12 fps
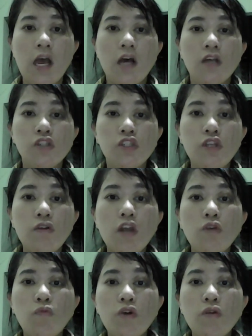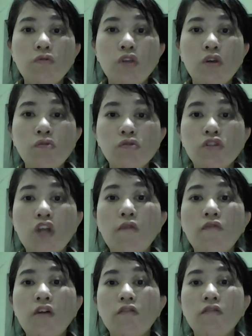Students will use
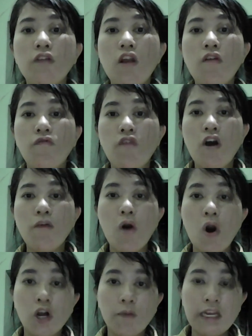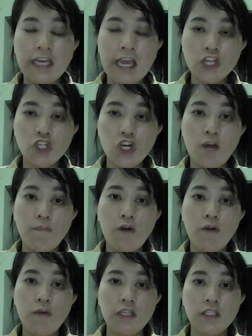non-verbal communication
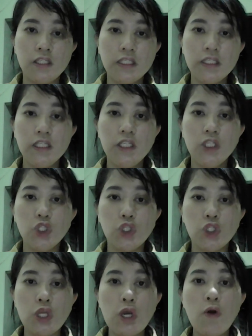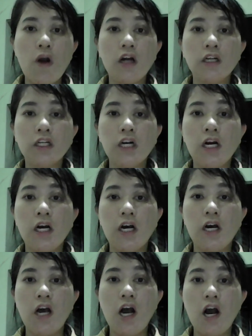appropriate to
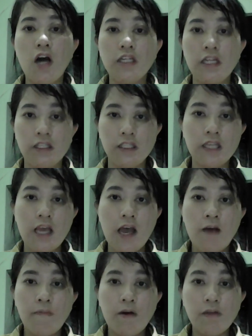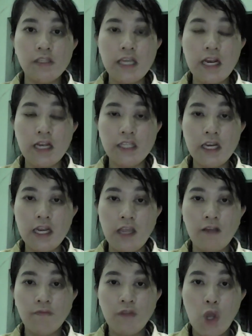audience, purpose, and setting.
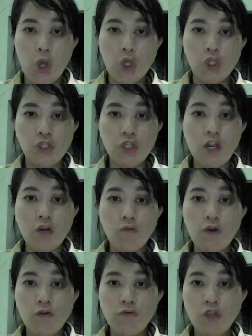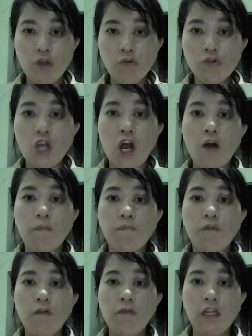Students will use
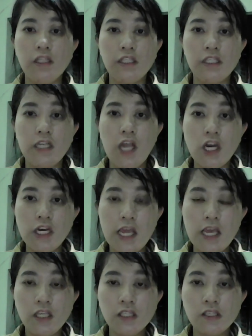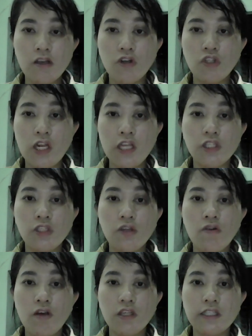appropriate learning strategies to
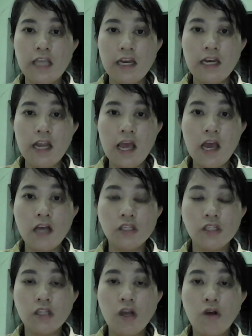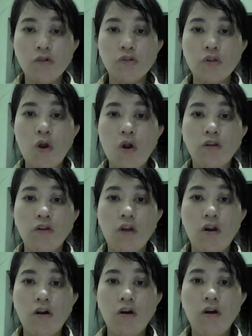extend their
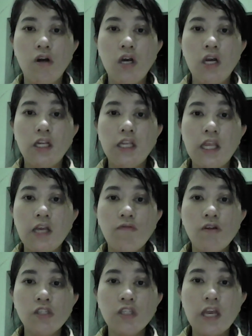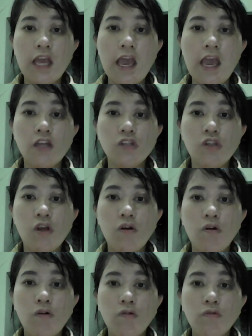social, linguistic, and
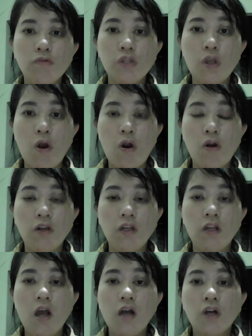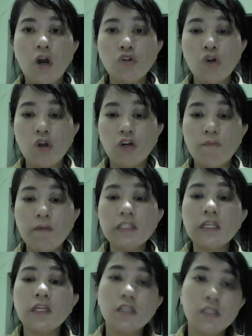social cultural
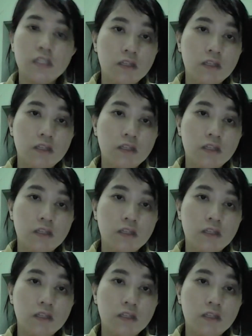competence.